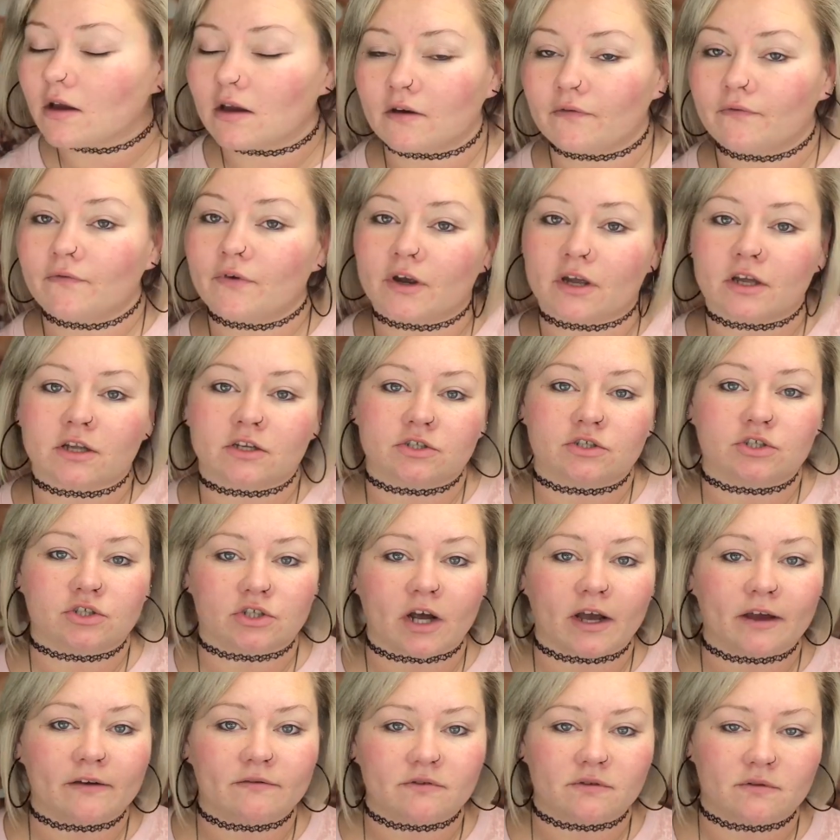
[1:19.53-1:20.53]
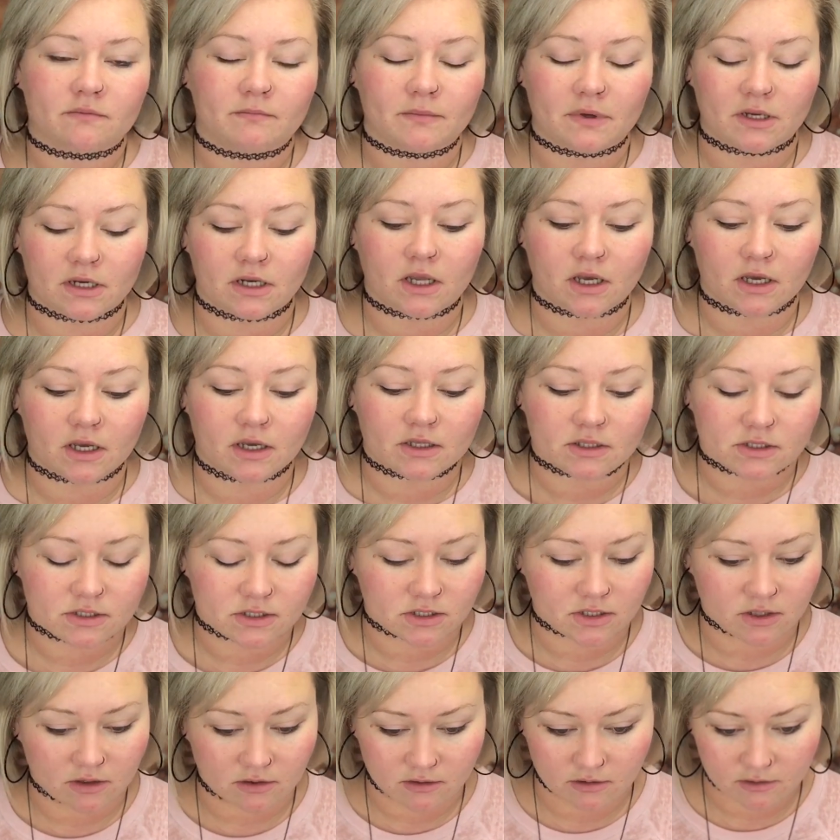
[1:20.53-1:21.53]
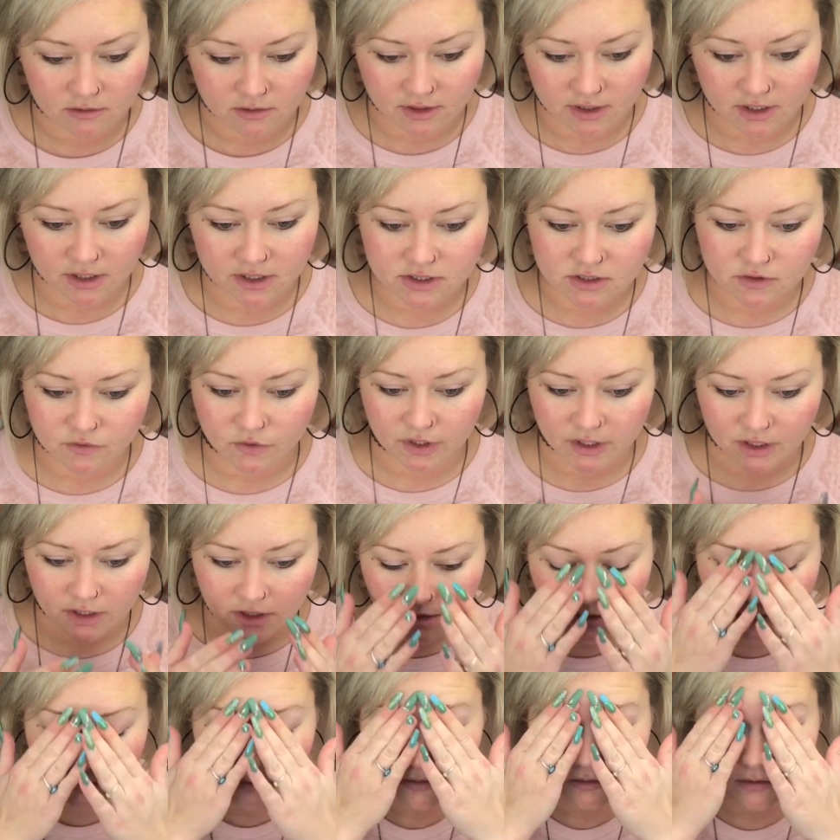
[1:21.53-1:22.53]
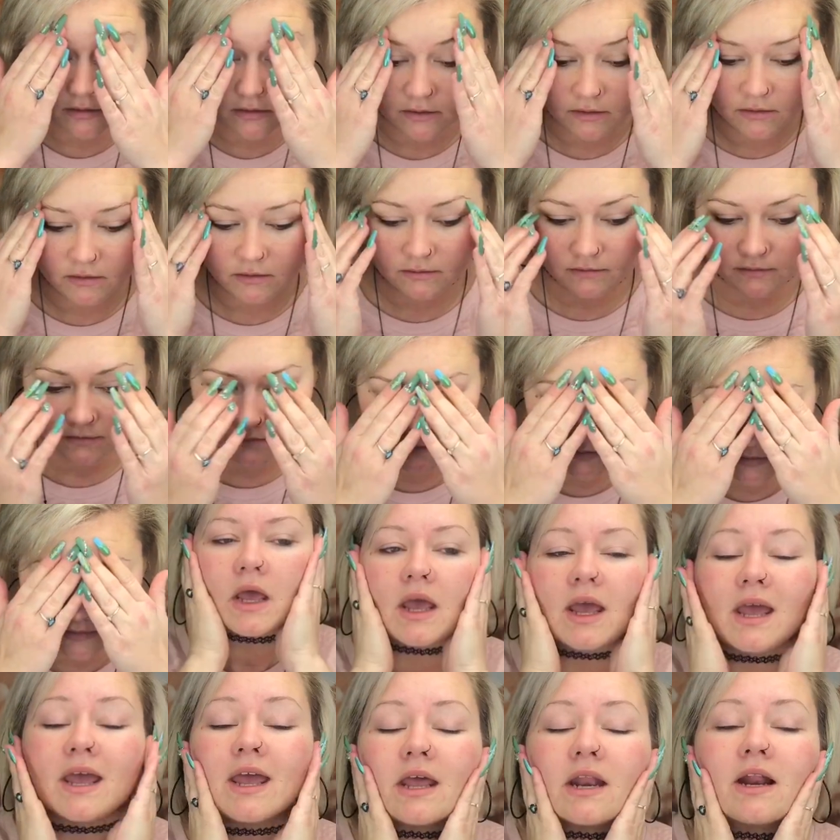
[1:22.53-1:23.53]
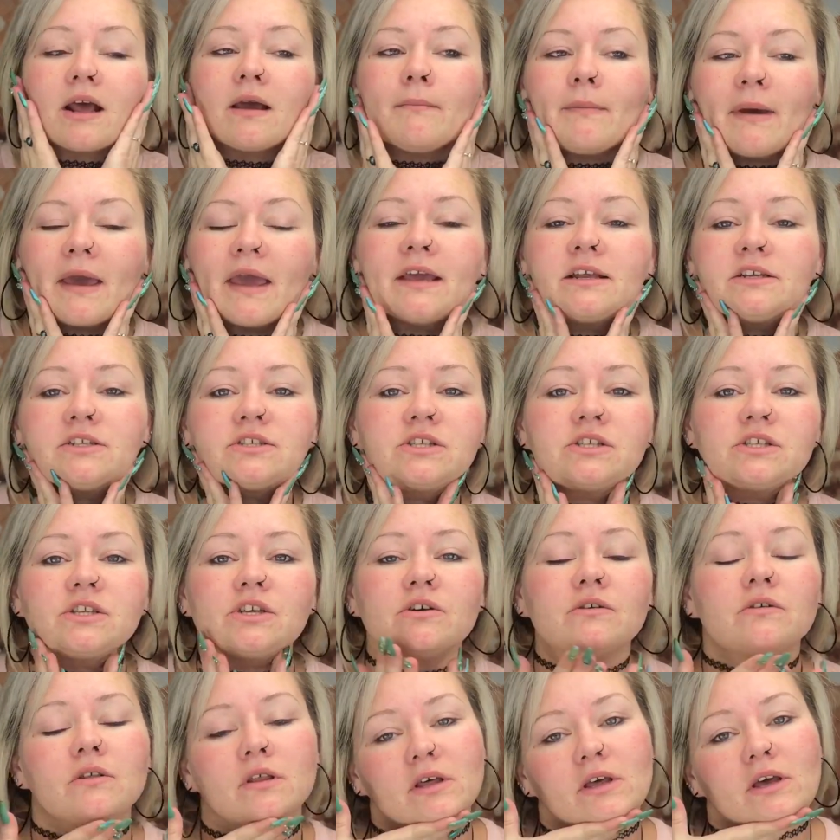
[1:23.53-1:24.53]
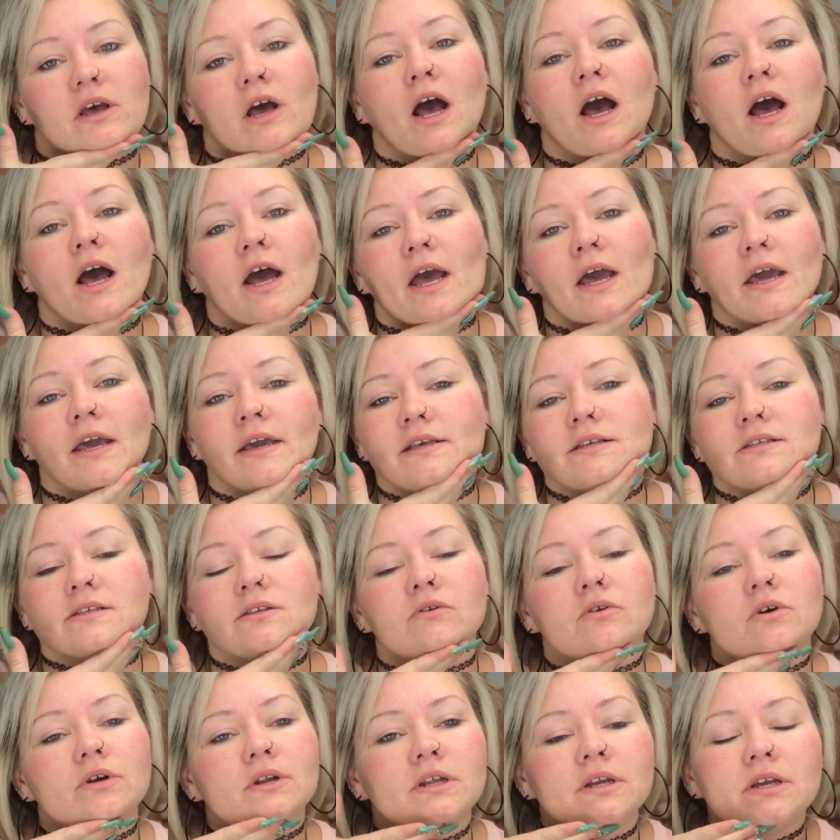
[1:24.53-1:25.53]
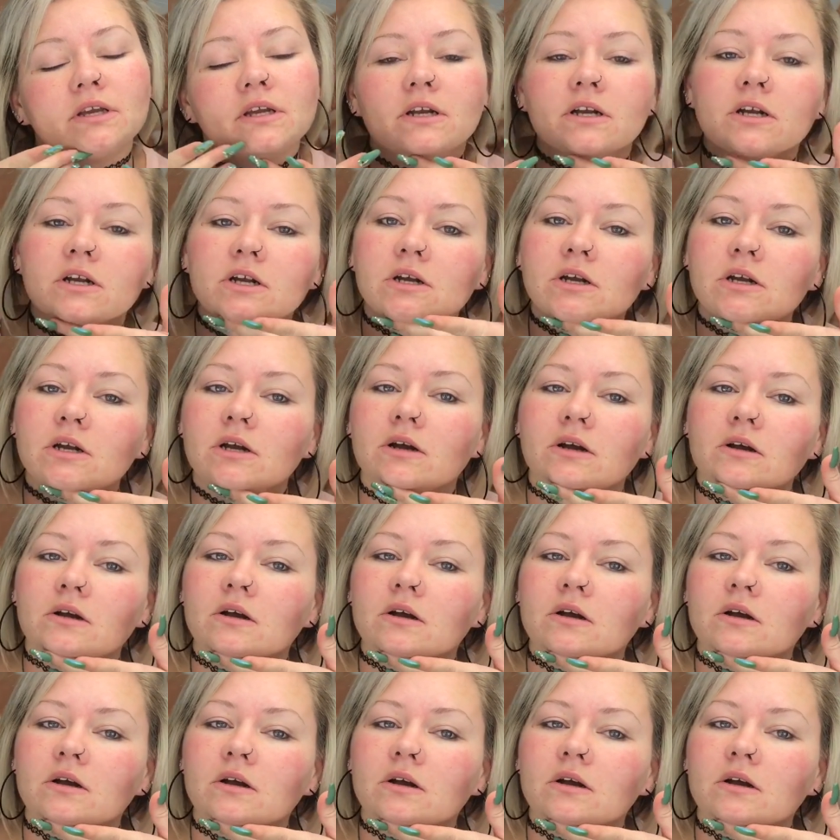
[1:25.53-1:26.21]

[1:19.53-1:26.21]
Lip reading: it freaking drives me nuts. Like, I swear. And I may just do the eyes on here.